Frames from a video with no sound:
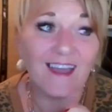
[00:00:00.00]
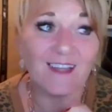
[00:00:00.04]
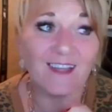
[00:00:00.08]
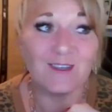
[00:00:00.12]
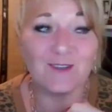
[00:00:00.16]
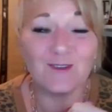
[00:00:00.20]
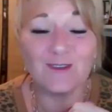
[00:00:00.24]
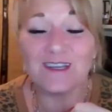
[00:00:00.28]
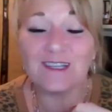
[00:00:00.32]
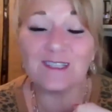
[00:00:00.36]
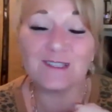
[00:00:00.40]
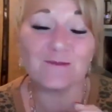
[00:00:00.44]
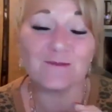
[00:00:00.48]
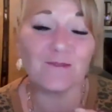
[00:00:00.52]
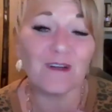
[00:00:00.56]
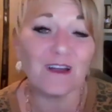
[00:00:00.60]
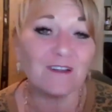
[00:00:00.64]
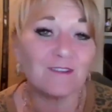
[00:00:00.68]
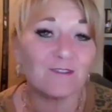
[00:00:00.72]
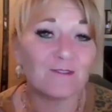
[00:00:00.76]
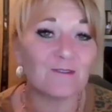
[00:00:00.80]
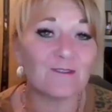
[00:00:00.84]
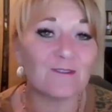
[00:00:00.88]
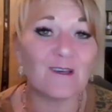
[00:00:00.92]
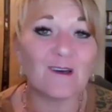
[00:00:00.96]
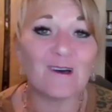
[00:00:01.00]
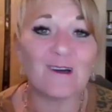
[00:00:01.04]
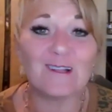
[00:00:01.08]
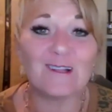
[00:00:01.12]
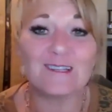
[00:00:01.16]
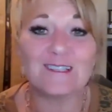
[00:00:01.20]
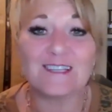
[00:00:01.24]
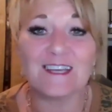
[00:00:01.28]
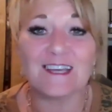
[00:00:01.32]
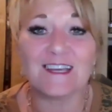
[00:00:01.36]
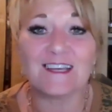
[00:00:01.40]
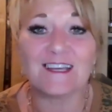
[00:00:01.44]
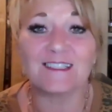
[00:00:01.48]
You get to wear it through the
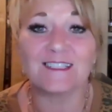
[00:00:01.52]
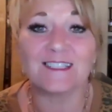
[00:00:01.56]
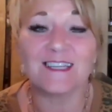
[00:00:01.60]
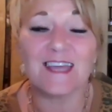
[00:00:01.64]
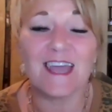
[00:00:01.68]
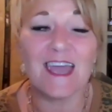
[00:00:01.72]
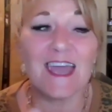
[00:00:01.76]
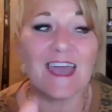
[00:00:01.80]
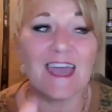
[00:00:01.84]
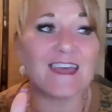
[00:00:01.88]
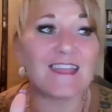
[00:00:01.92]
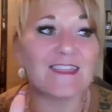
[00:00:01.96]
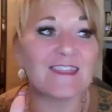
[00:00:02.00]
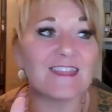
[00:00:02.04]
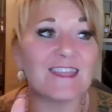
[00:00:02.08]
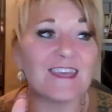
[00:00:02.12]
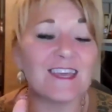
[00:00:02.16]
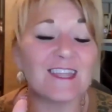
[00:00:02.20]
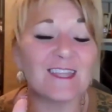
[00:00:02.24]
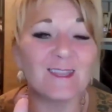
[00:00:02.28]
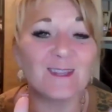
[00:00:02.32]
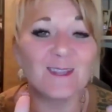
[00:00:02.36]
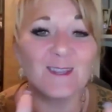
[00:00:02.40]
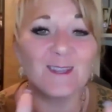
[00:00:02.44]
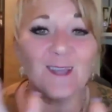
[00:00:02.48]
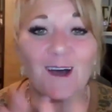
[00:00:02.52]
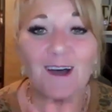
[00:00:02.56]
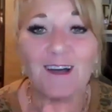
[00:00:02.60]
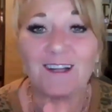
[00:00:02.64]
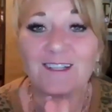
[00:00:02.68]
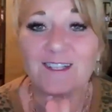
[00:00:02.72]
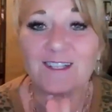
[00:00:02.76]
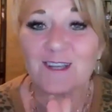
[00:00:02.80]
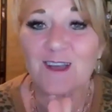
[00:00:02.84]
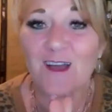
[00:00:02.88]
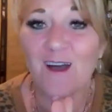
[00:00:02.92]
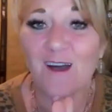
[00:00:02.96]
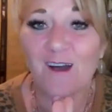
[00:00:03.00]
holidays and then
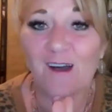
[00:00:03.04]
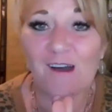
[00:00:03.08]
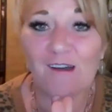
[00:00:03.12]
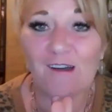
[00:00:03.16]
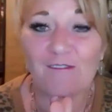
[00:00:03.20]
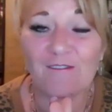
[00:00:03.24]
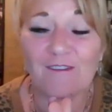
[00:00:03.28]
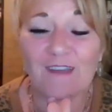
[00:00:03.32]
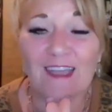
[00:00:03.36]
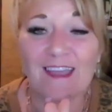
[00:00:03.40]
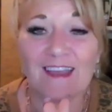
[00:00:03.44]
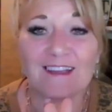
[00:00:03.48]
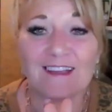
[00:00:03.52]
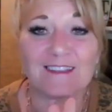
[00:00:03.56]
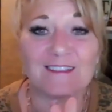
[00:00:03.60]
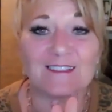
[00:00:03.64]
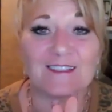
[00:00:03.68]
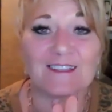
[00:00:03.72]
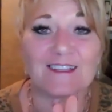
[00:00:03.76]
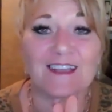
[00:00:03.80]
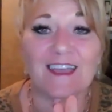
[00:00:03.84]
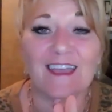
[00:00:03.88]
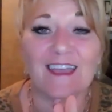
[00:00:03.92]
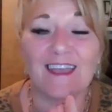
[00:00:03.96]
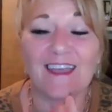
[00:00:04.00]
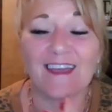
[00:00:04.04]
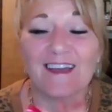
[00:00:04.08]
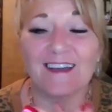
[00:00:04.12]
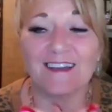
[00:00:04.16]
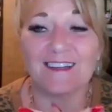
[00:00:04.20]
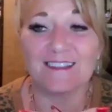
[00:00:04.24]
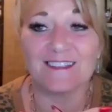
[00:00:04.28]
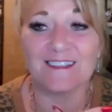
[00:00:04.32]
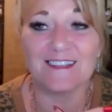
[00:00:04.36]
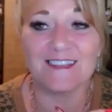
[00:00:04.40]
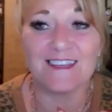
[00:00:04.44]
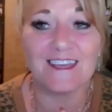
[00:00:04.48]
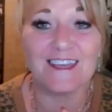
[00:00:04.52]
launch off and
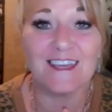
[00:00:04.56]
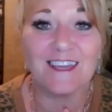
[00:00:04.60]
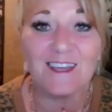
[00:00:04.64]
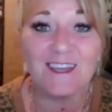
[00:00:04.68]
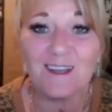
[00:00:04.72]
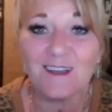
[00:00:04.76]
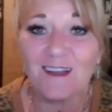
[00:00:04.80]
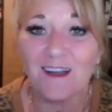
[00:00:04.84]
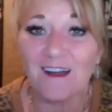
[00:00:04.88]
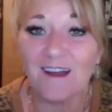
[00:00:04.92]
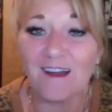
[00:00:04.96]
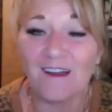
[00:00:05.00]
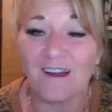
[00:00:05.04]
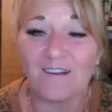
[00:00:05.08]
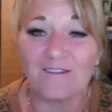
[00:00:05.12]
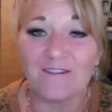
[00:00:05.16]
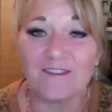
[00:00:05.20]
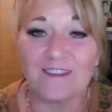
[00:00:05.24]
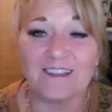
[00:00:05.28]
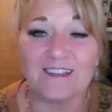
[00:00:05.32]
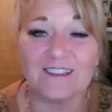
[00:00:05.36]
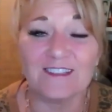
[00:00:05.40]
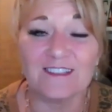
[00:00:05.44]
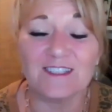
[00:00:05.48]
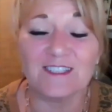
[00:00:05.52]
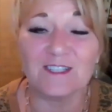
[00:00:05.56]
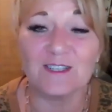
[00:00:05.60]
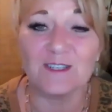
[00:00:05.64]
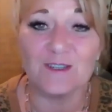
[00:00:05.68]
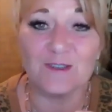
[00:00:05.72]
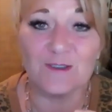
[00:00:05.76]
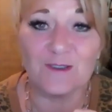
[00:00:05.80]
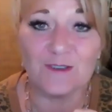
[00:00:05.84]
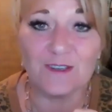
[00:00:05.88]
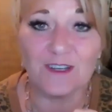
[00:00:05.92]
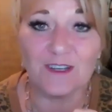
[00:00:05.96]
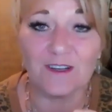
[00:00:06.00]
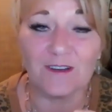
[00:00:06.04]
kick off this
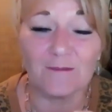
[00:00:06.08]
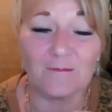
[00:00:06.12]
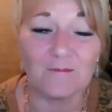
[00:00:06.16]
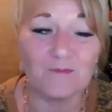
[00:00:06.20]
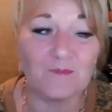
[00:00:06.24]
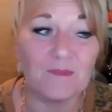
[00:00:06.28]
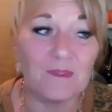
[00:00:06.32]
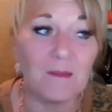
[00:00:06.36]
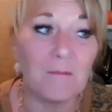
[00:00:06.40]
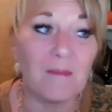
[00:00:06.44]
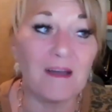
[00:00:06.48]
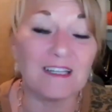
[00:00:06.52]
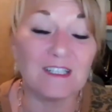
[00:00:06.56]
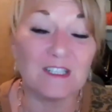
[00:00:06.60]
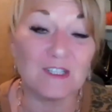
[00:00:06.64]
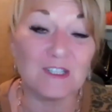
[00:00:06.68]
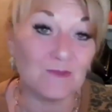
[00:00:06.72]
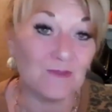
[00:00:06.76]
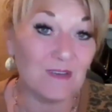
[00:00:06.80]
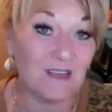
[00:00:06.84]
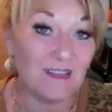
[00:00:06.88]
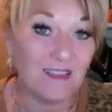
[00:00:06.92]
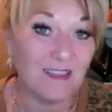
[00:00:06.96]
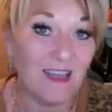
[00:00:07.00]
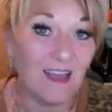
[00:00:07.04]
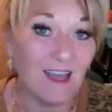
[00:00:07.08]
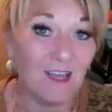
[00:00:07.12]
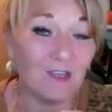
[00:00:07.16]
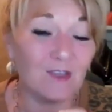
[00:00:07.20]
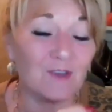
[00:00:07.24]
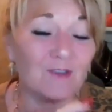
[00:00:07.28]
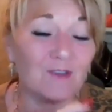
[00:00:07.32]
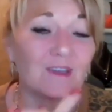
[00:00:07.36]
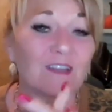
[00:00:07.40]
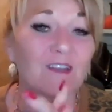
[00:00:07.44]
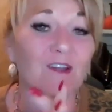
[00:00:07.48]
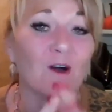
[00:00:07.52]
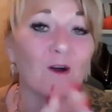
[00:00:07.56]
new year. By doing that,
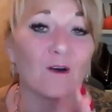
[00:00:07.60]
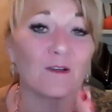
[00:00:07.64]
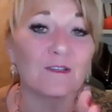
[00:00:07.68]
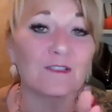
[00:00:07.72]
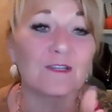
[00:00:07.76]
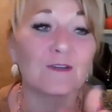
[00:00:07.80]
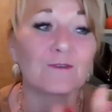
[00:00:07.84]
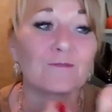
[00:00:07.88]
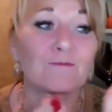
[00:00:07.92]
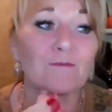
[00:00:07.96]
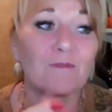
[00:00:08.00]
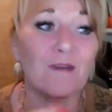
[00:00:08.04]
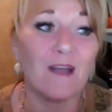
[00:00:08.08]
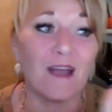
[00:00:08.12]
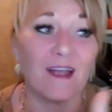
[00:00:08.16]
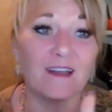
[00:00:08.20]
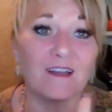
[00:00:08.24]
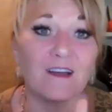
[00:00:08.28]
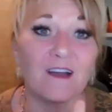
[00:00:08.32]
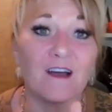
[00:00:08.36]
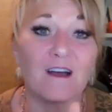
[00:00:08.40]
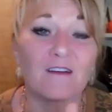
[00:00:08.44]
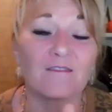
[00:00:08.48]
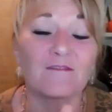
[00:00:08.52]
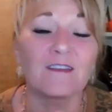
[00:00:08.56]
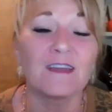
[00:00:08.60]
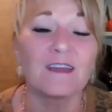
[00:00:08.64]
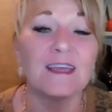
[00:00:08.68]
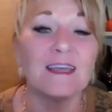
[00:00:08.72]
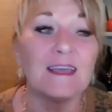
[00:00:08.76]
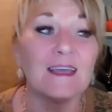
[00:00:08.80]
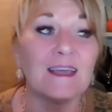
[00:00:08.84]
you can also write off